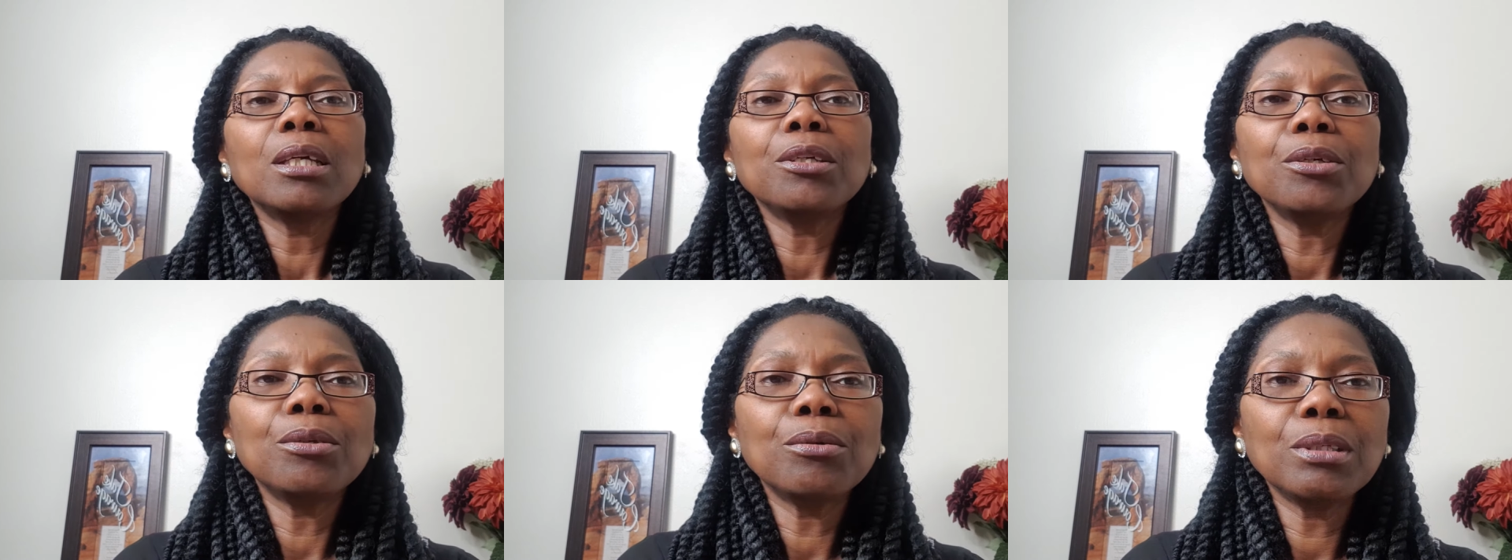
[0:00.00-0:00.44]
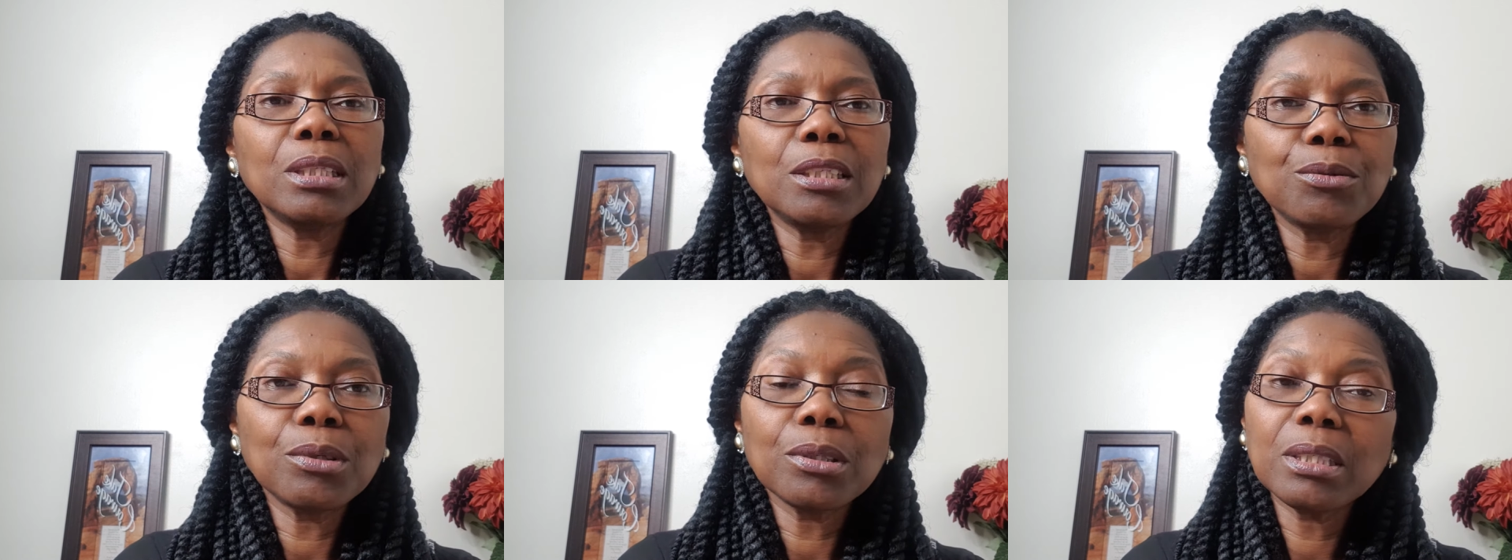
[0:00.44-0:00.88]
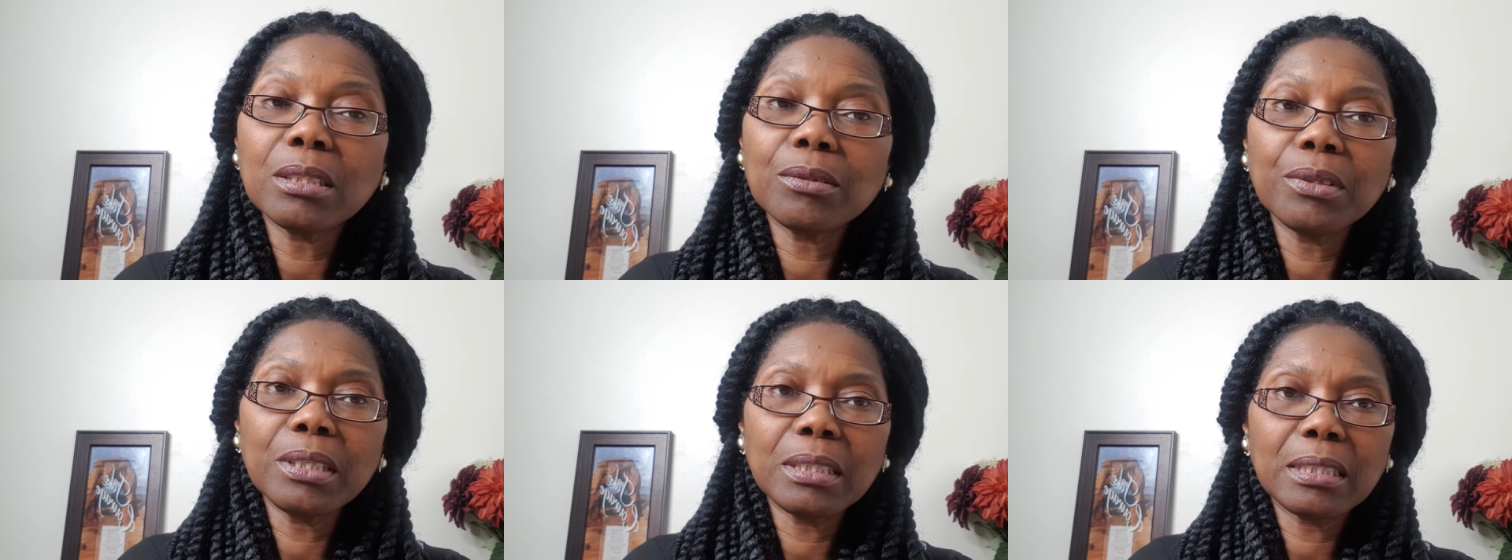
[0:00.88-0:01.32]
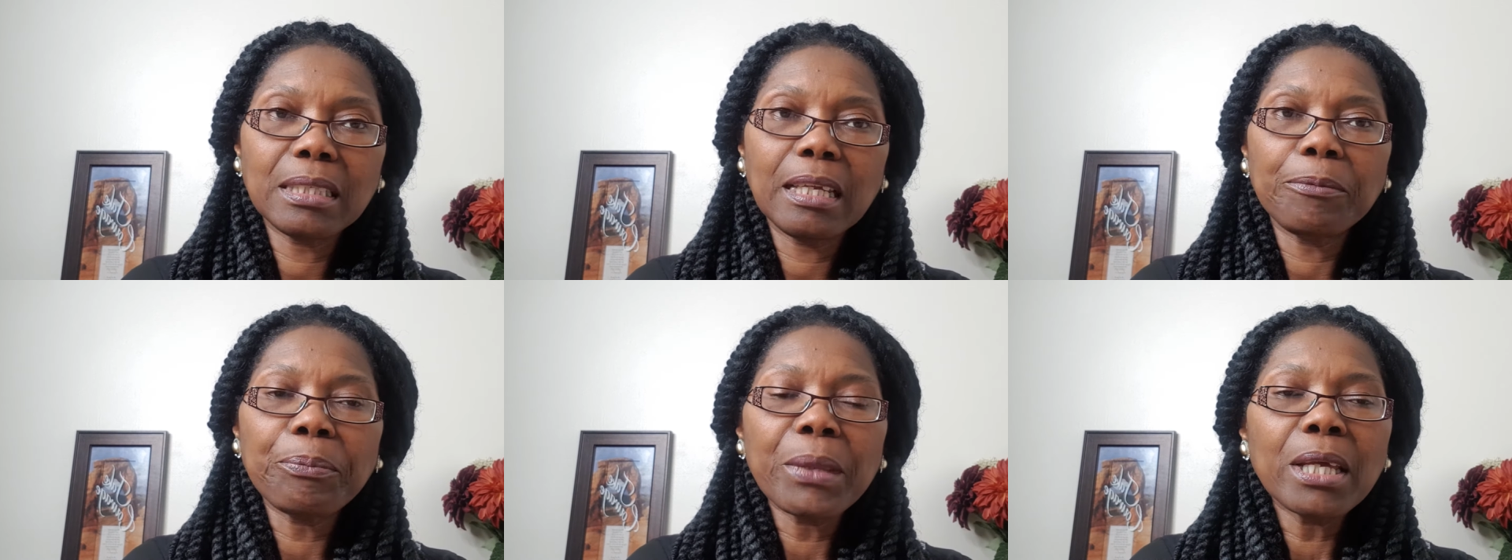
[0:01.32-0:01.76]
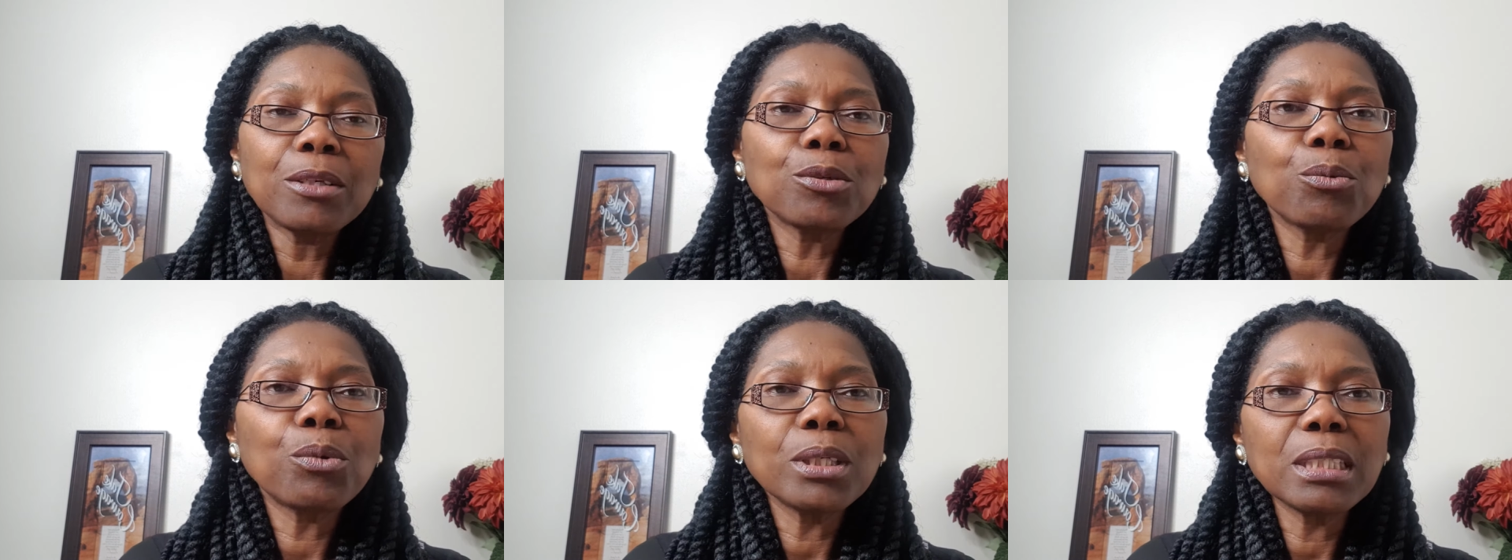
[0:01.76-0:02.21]
in Israel till this day.
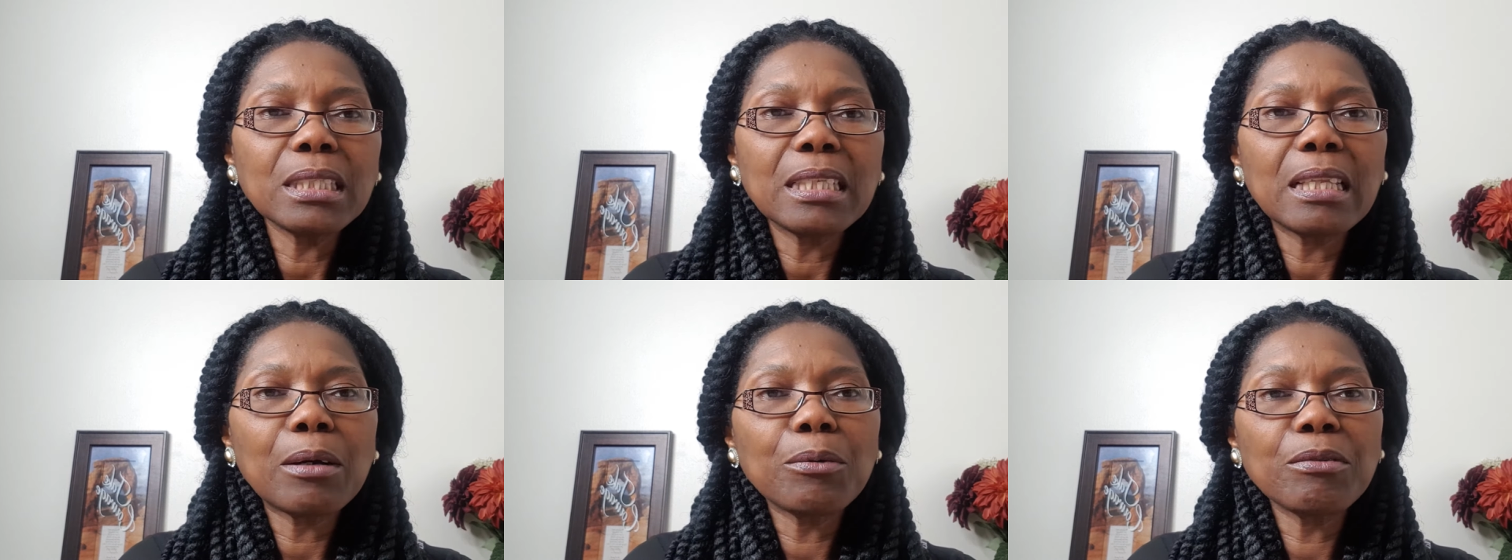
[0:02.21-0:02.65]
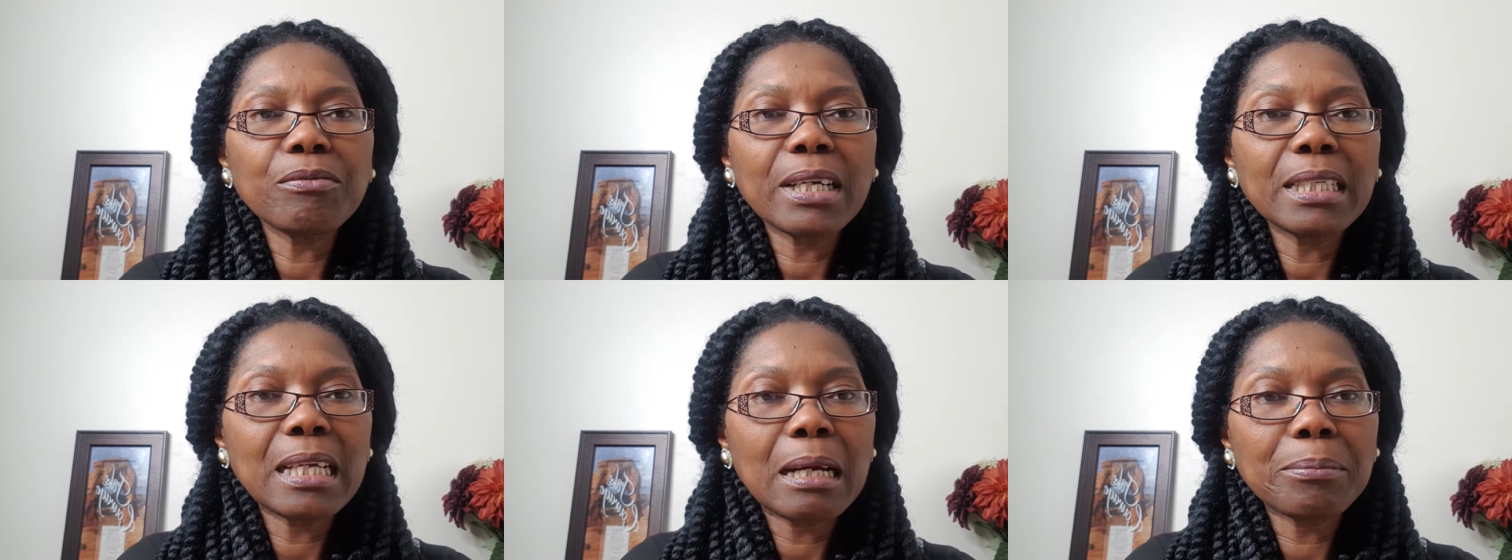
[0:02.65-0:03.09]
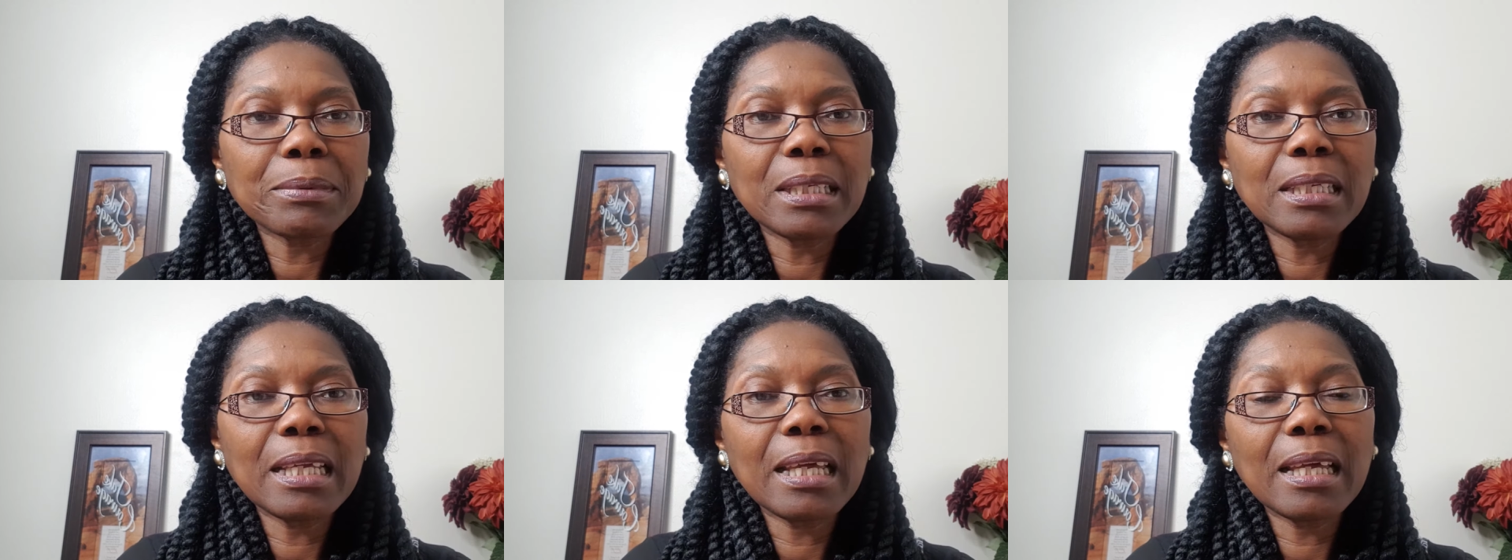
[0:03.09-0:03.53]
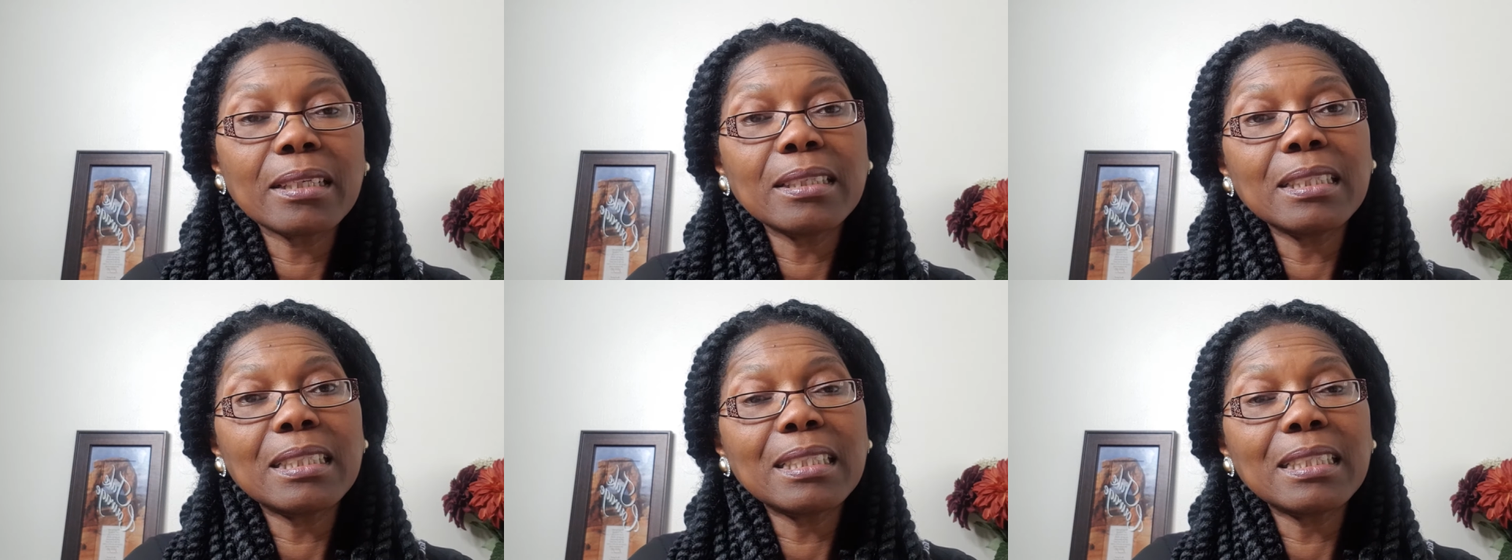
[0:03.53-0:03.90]
So what is it that we find happening here?